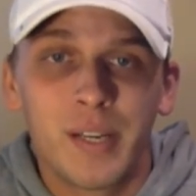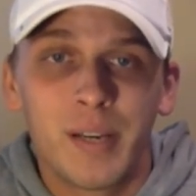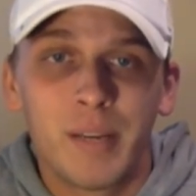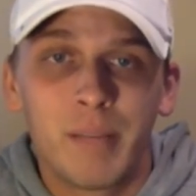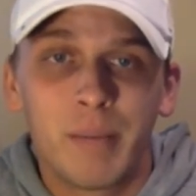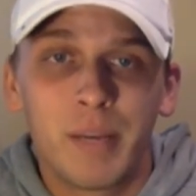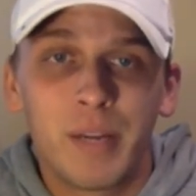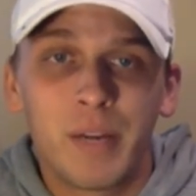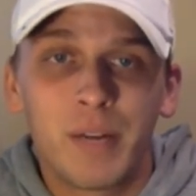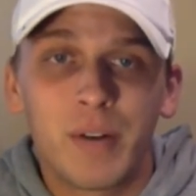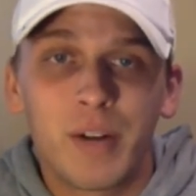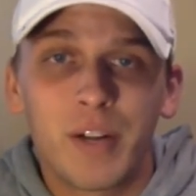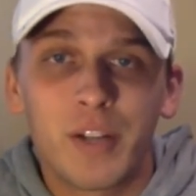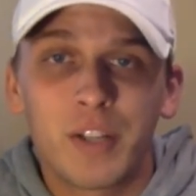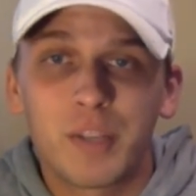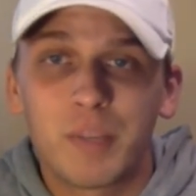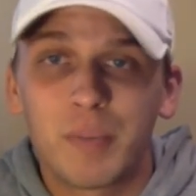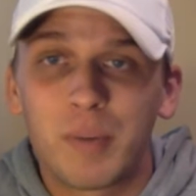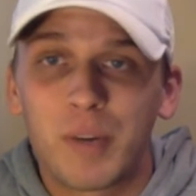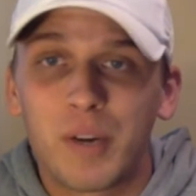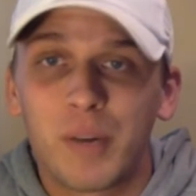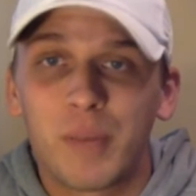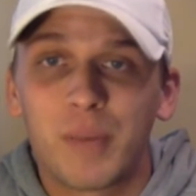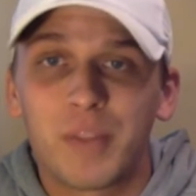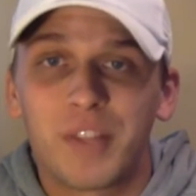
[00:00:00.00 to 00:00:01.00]
Ben
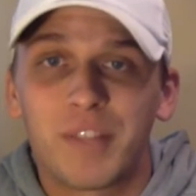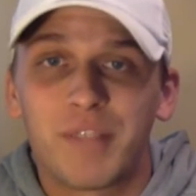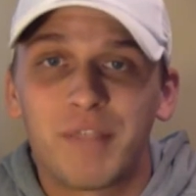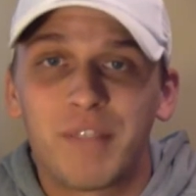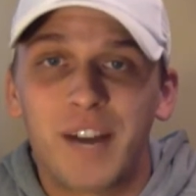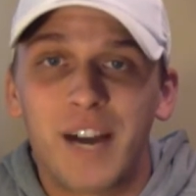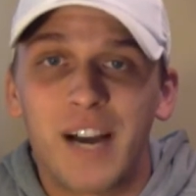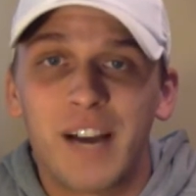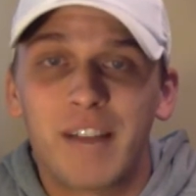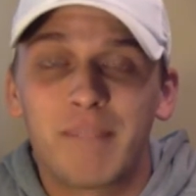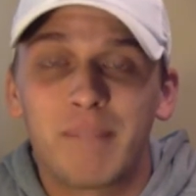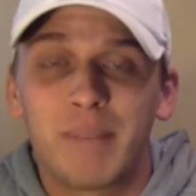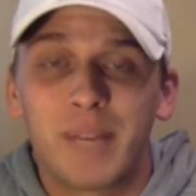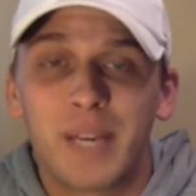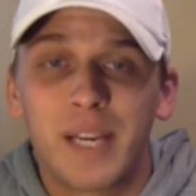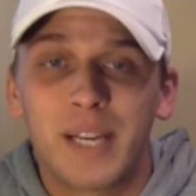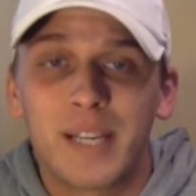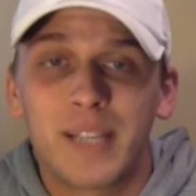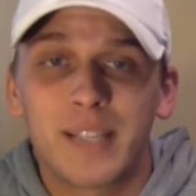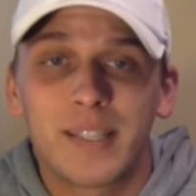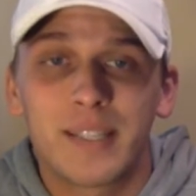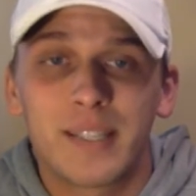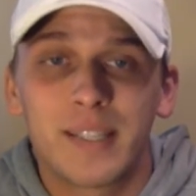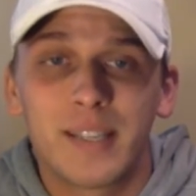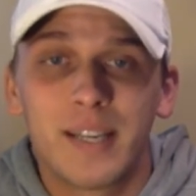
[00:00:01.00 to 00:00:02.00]
Roethlisberger with the 5
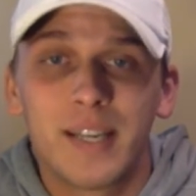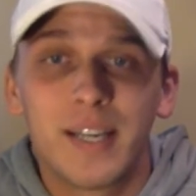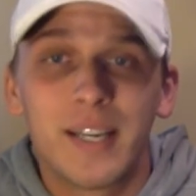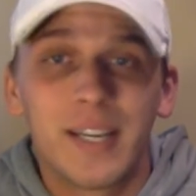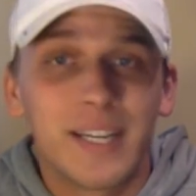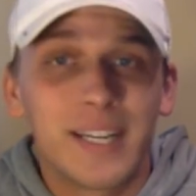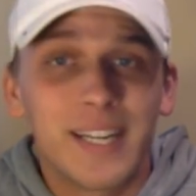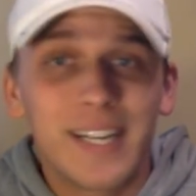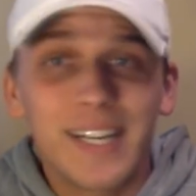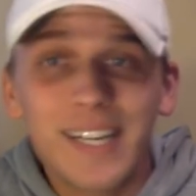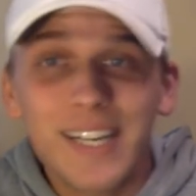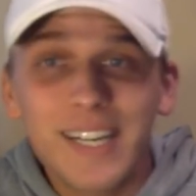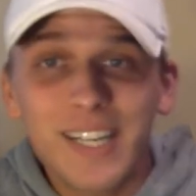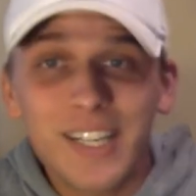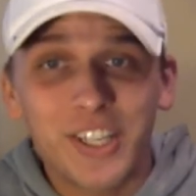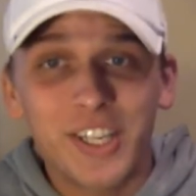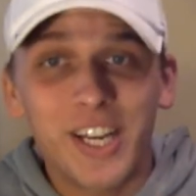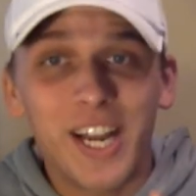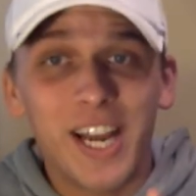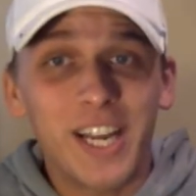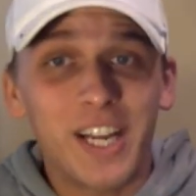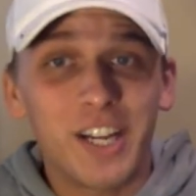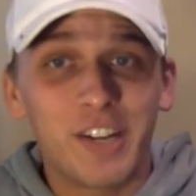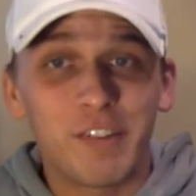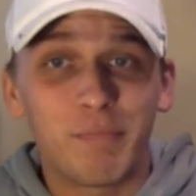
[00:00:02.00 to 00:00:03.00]
picks. He didn't get you
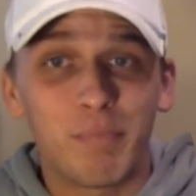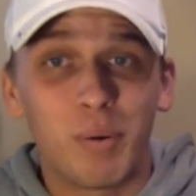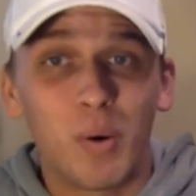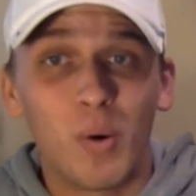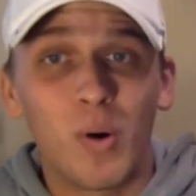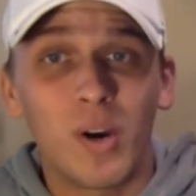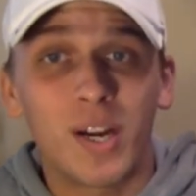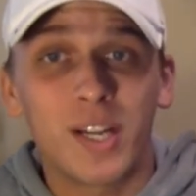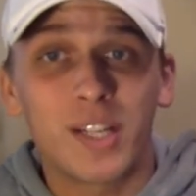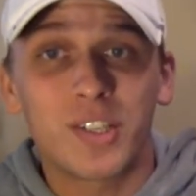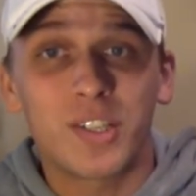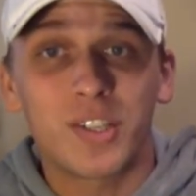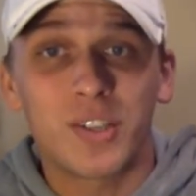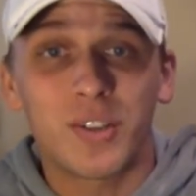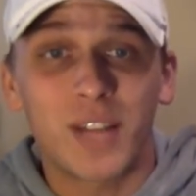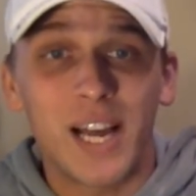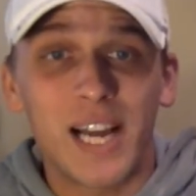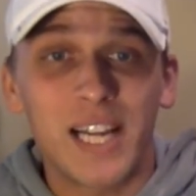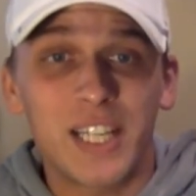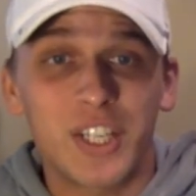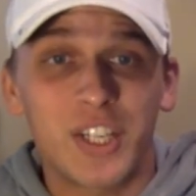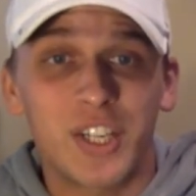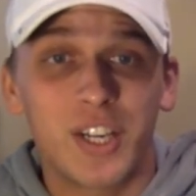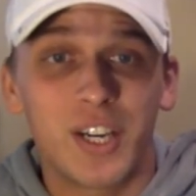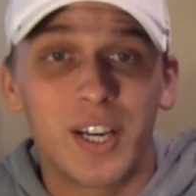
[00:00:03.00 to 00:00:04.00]
negative points, so
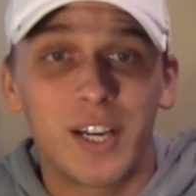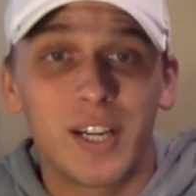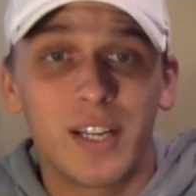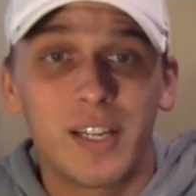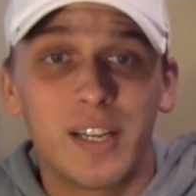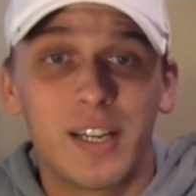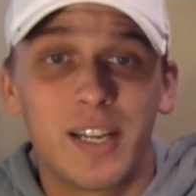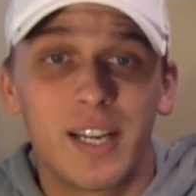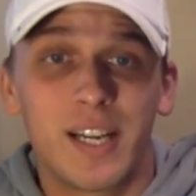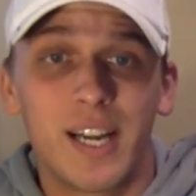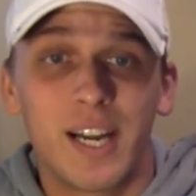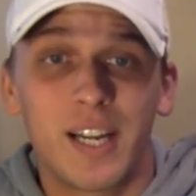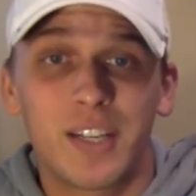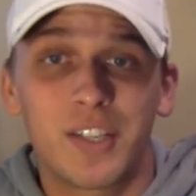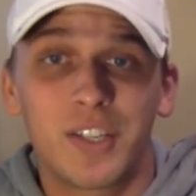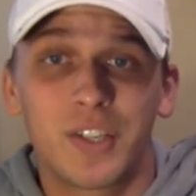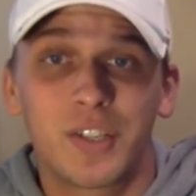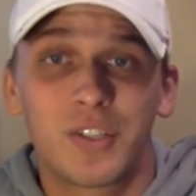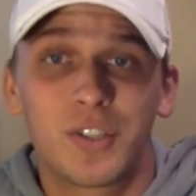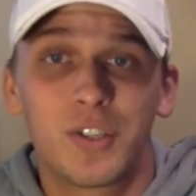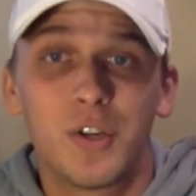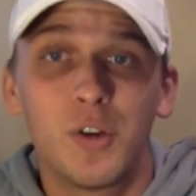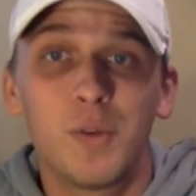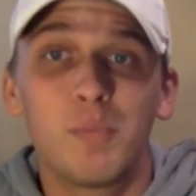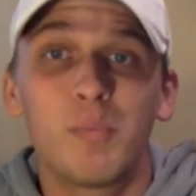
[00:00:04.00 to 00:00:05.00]
that's good. He got you
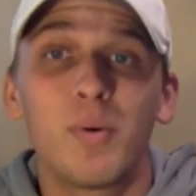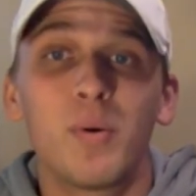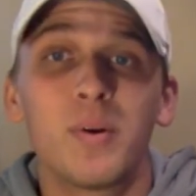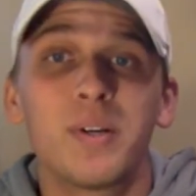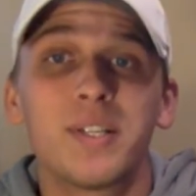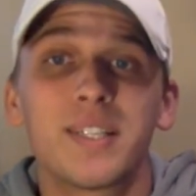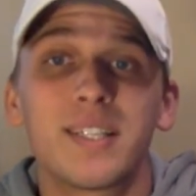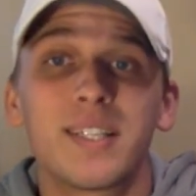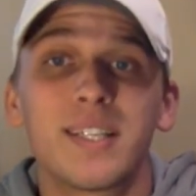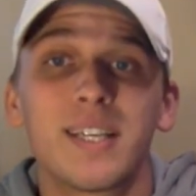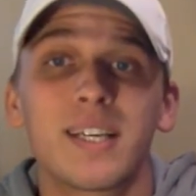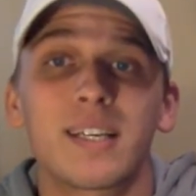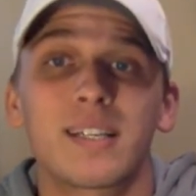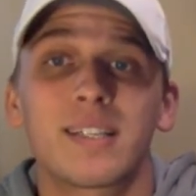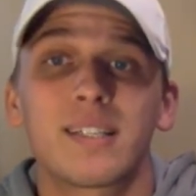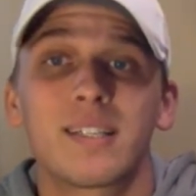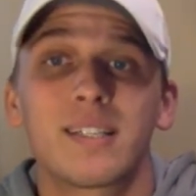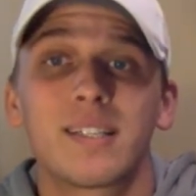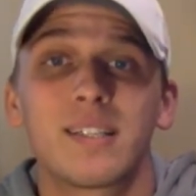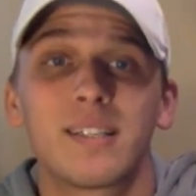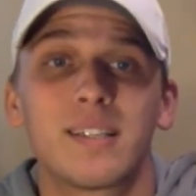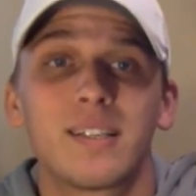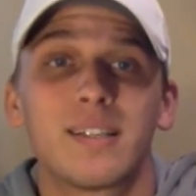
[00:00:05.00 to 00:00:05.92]
2.6.